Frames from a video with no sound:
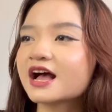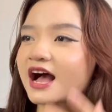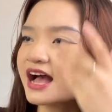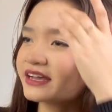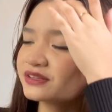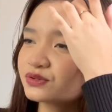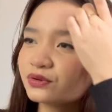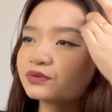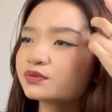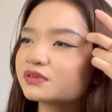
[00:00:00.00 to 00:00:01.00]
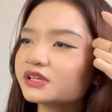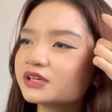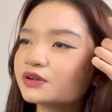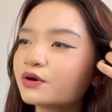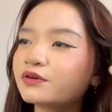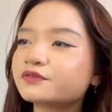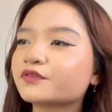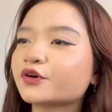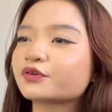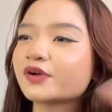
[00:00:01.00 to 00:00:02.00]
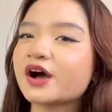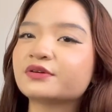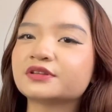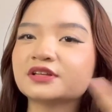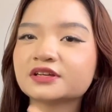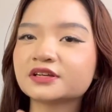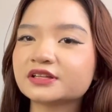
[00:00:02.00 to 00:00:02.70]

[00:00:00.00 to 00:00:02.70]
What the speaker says: I don't really go for round